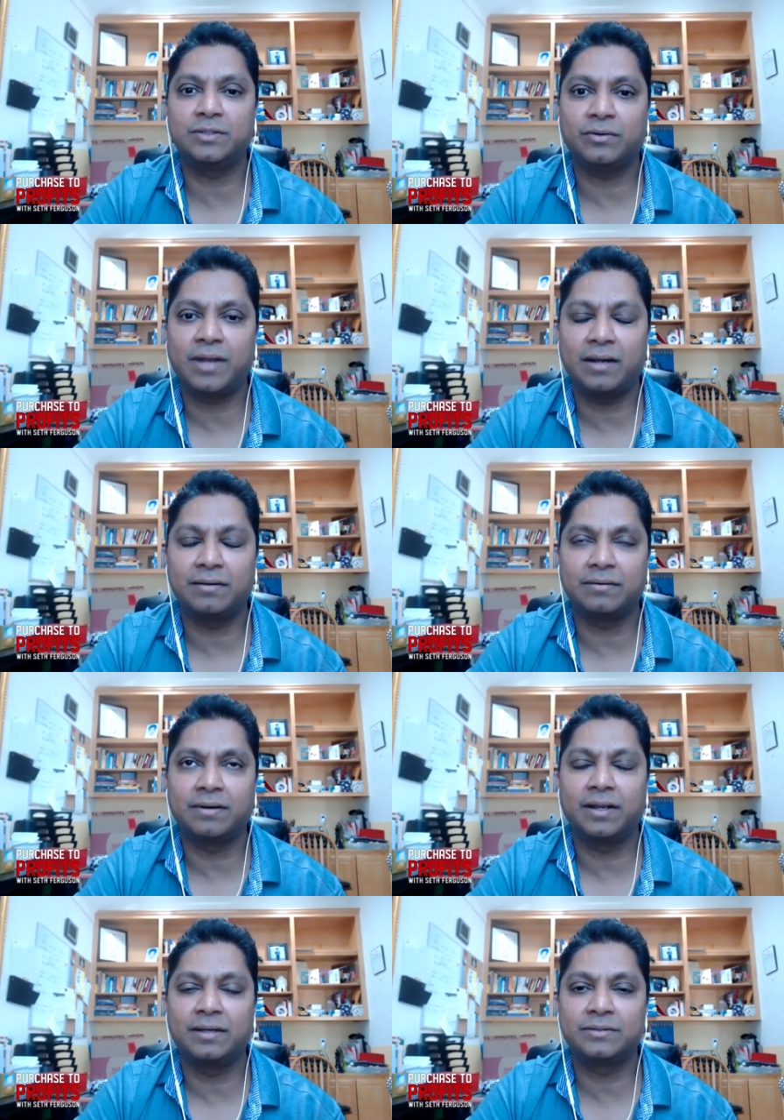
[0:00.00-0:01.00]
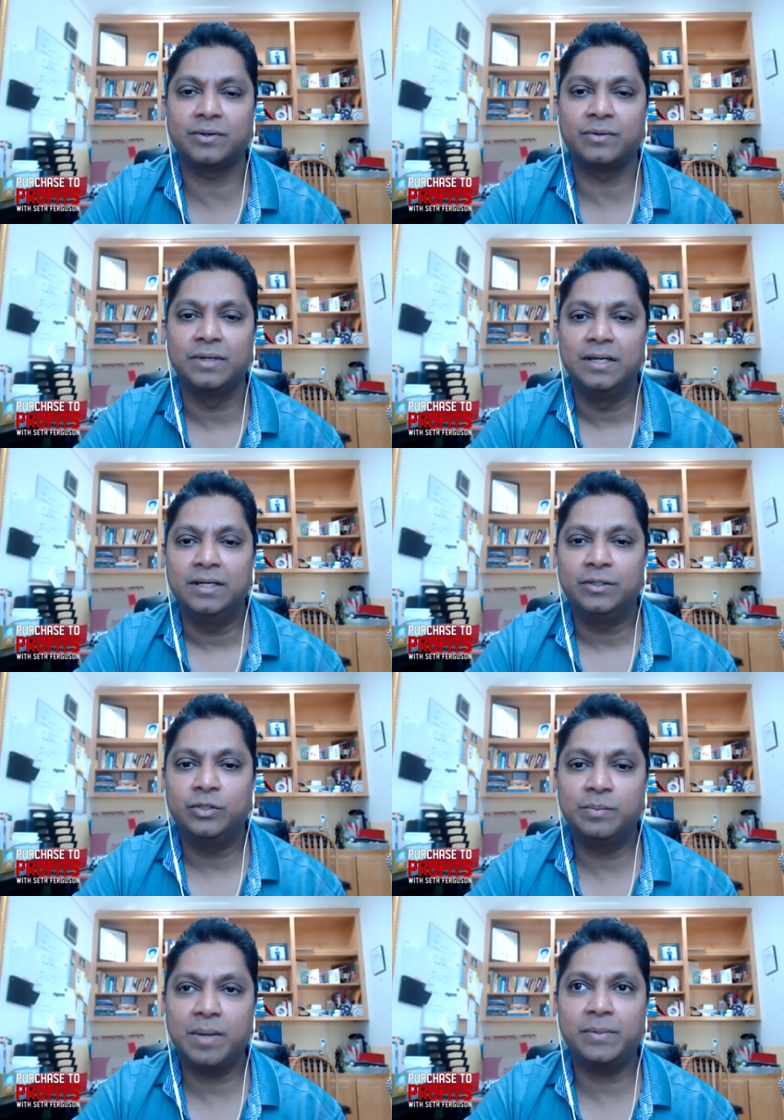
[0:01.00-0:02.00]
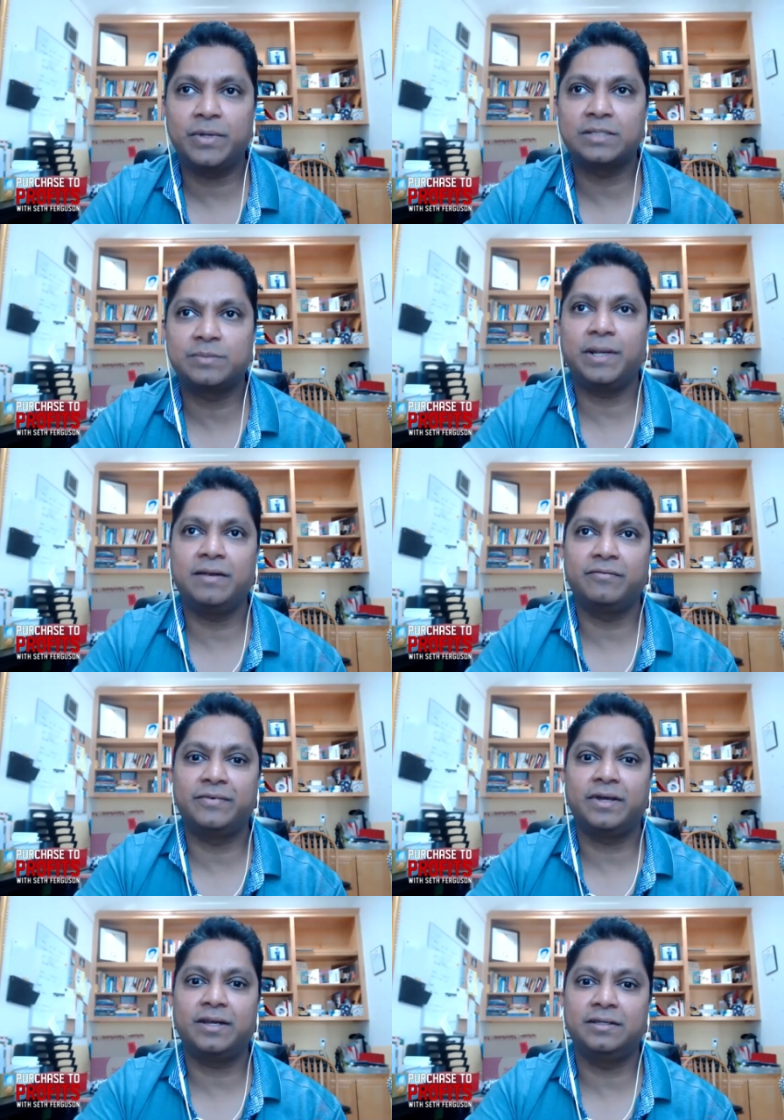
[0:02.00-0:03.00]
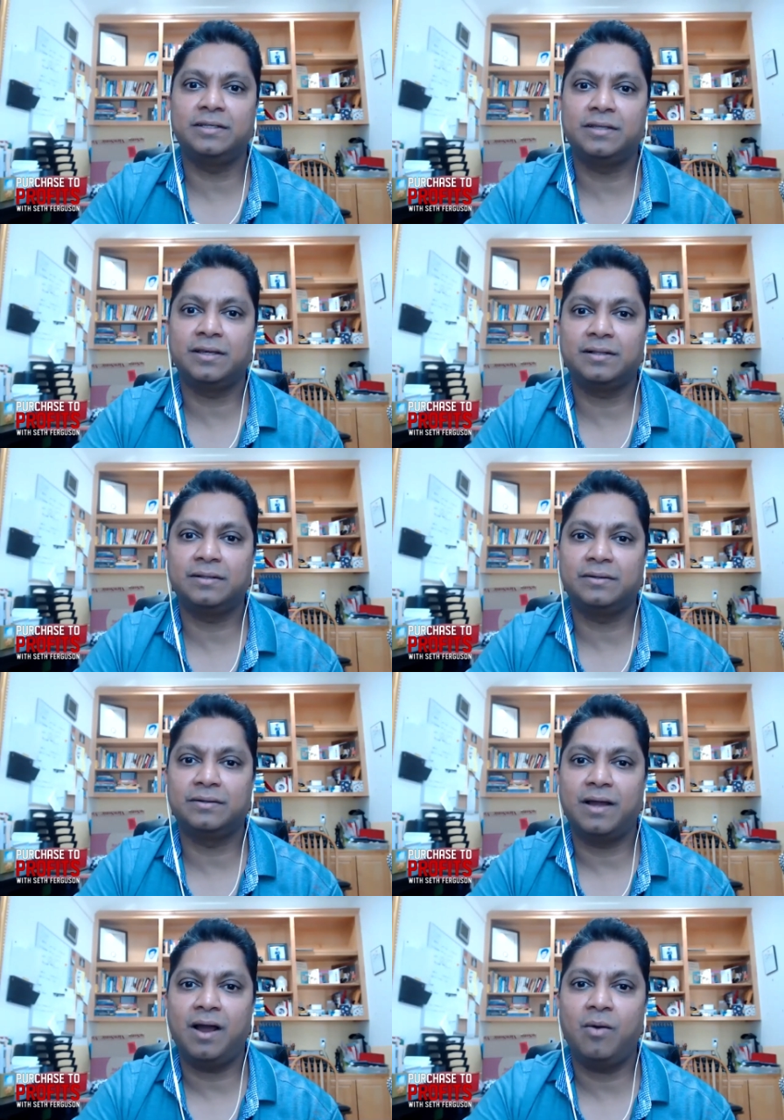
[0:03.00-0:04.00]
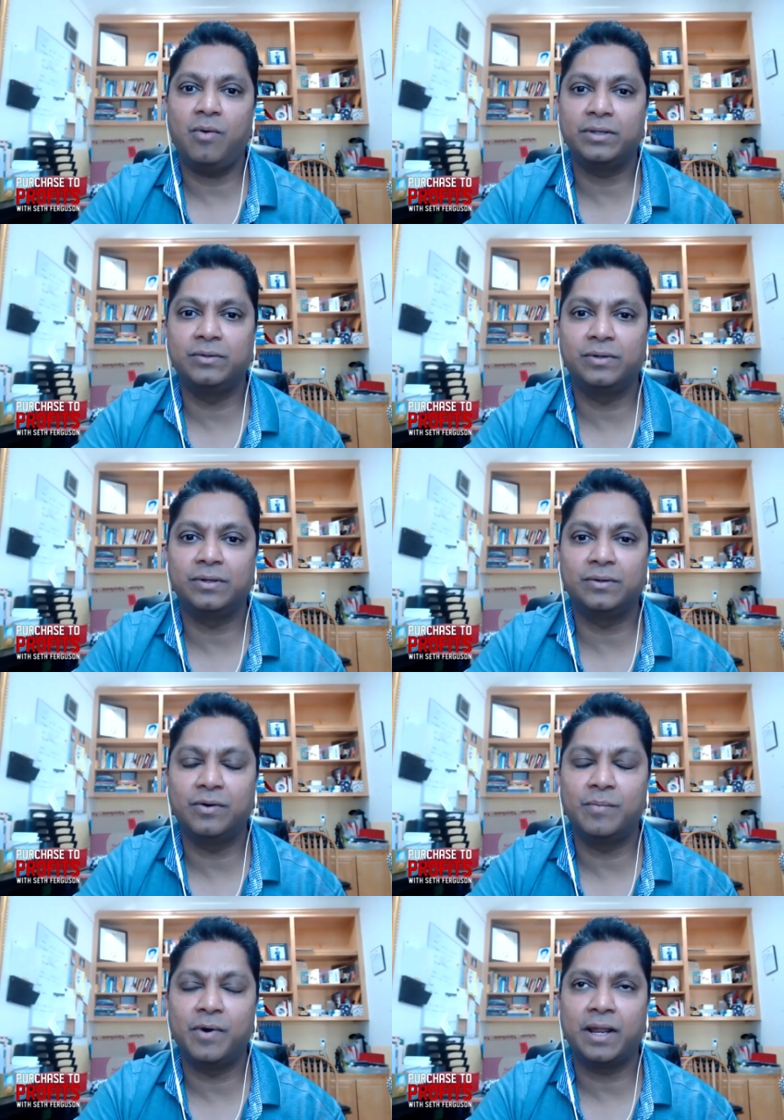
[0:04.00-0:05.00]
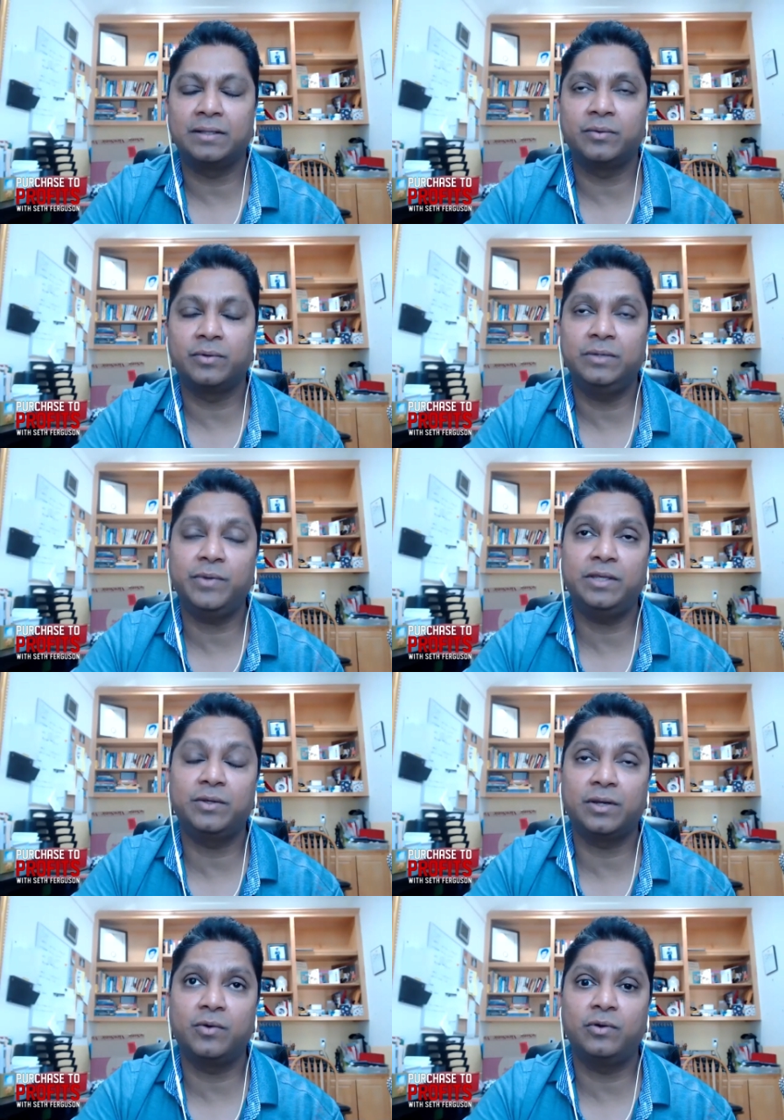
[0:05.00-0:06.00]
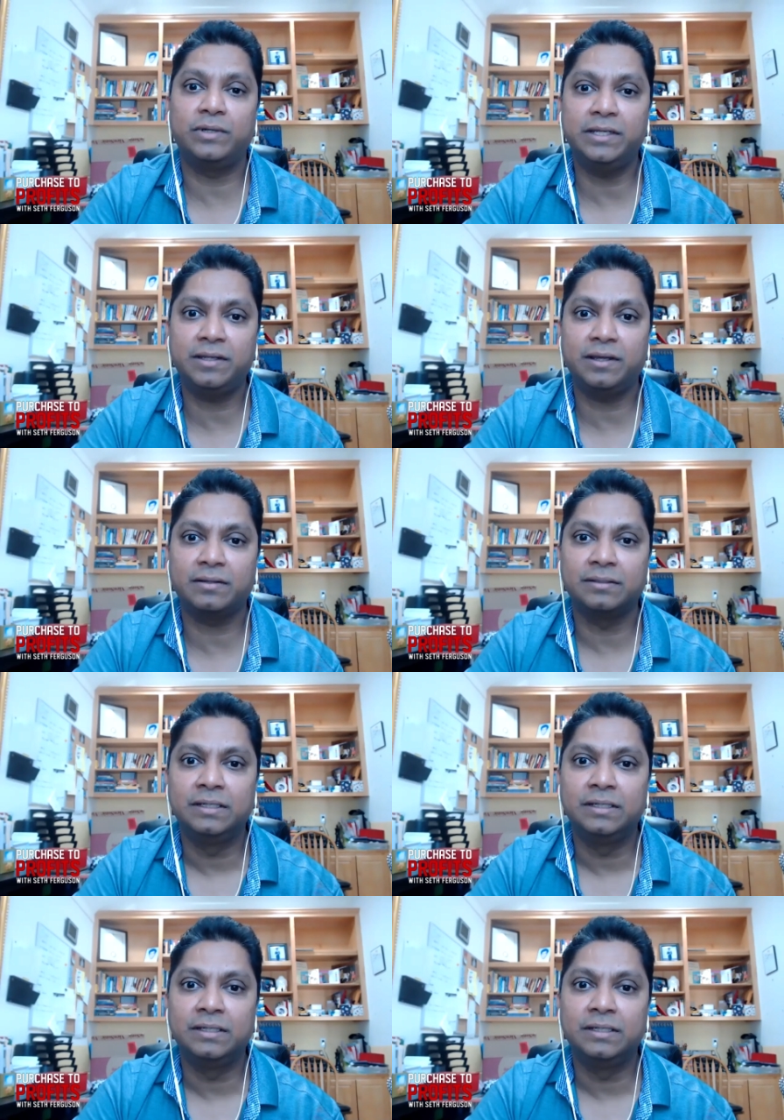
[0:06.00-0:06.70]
your rent right so you should be able to explain very detail on how are you going to go about and the only way you can go detail